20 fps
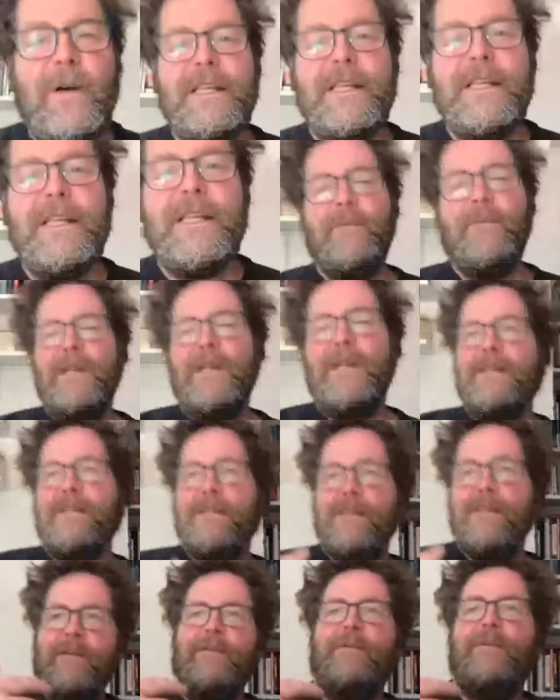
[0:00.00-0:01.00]
what is what
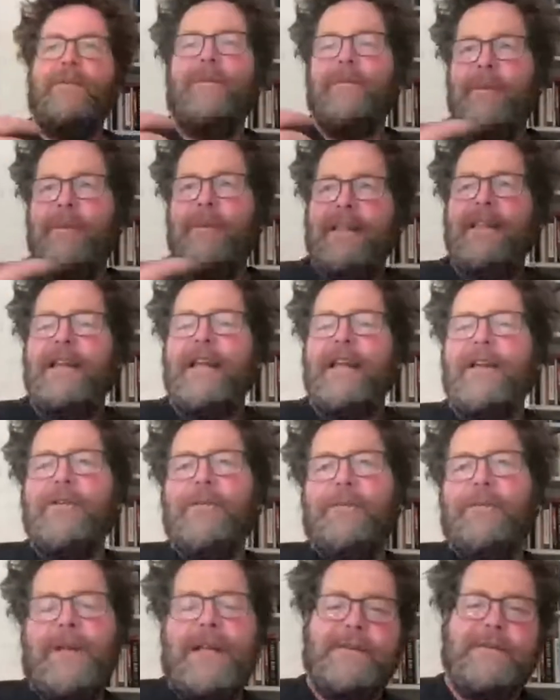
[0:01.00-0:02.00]
is
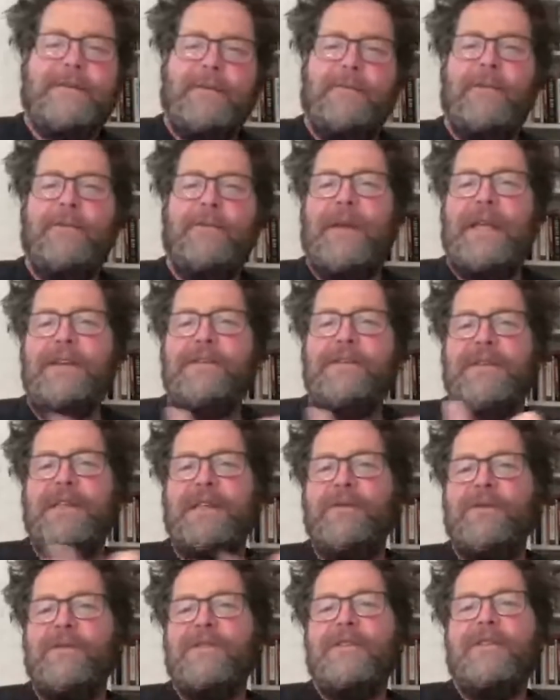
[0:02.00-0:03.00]
Adriano? Plus, it would be
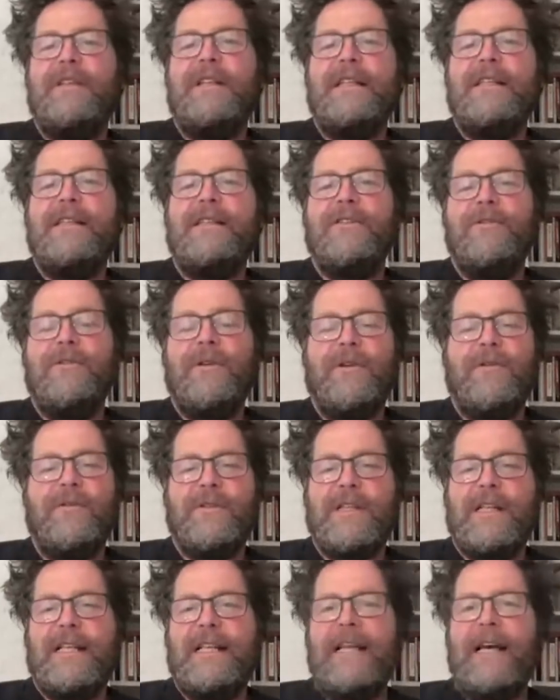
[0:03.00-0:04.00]
interesting also to listen to you and
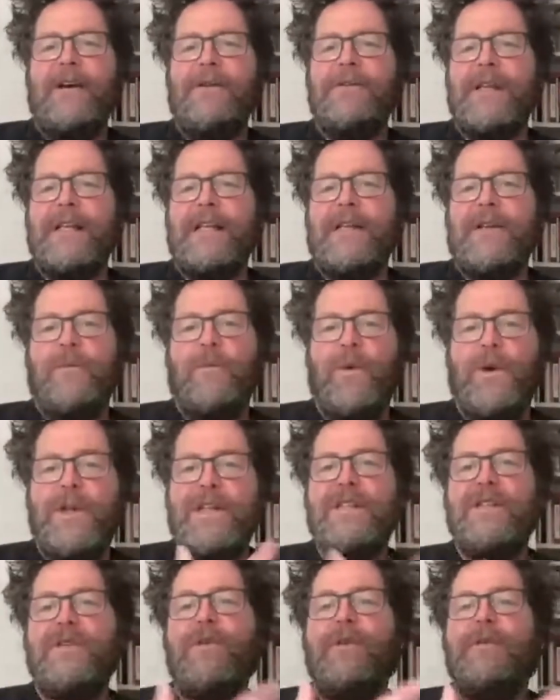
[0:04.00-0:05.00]
Jose Claudio a little. What
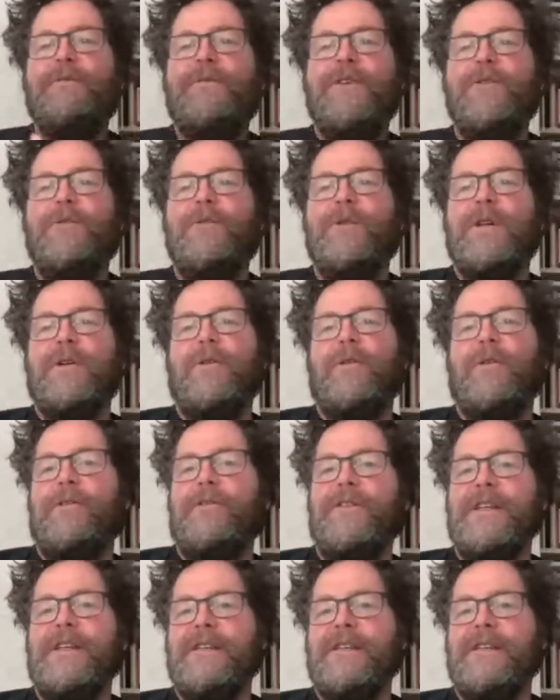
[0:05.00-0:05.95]
is your view in all of